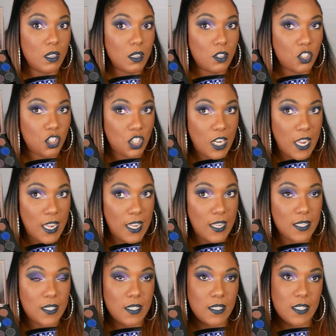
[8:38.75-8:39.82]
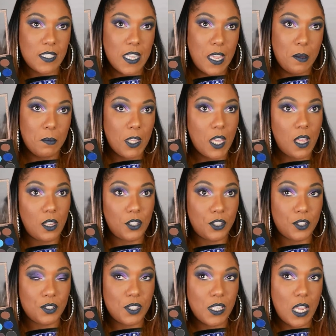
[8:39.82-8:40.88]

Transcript: shades and same colors.